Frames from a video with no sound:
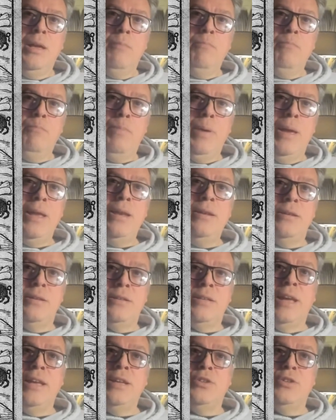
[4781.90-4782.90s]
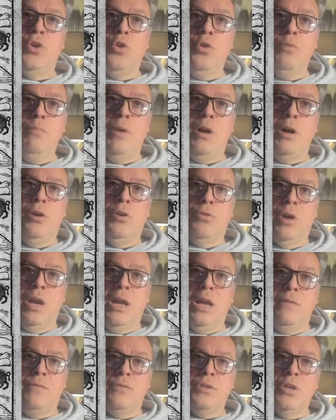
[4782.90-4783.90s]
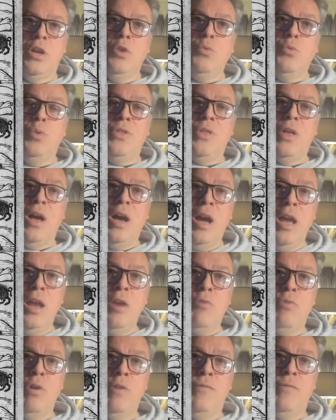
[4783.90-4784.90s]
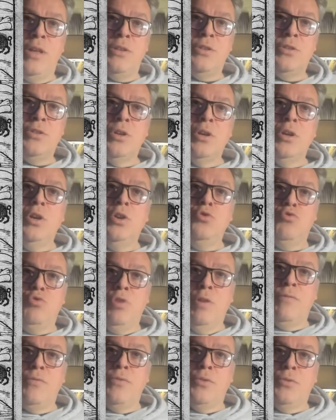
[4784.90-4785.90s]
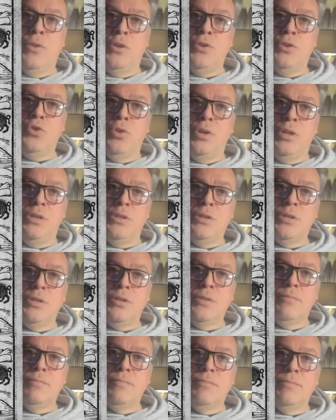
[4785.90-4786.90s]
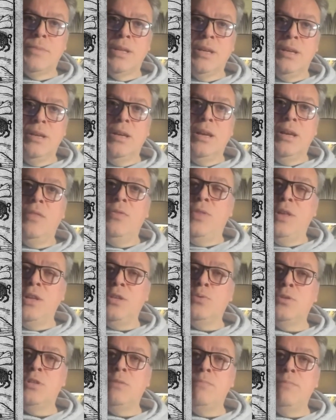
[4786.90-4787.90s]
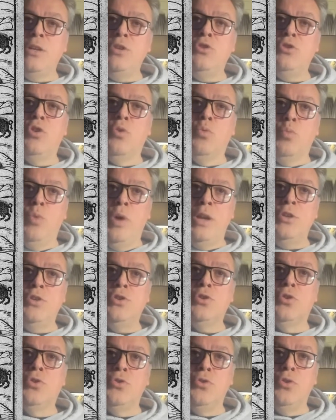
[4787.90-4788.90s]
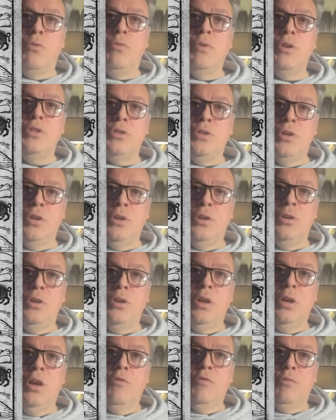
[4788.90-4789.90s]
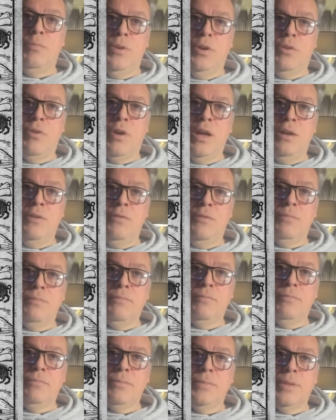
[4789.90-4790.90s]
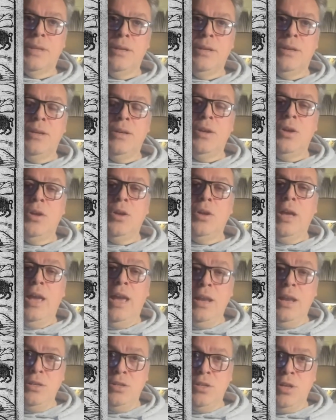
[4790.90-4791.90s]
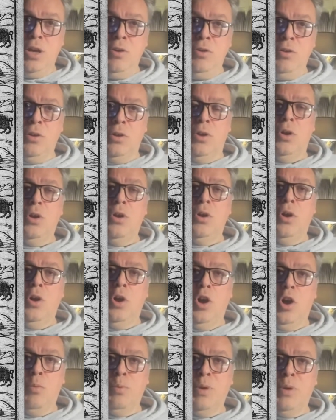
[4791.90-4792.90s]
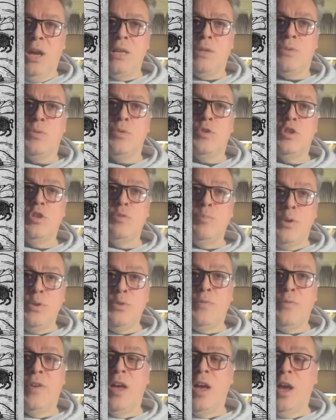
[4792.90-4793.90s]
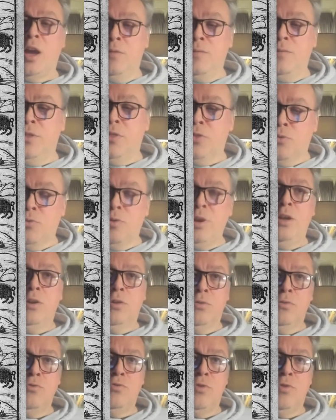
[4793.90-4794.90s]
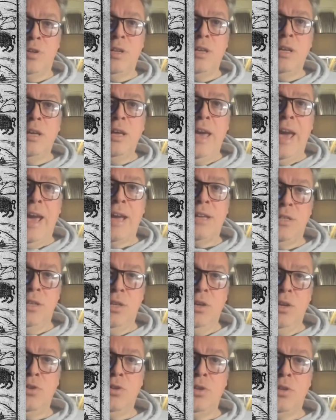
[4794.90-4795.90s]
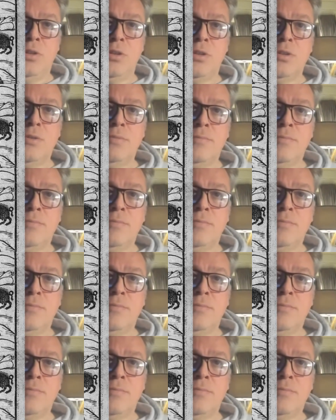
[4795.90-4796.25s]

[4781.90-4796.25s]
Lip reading: pinned into unmarked graves with iron rivets driven through their joints. And this was to make sure a witch could not return from the grave. In total, Hopkins was responsible for over 300 executions.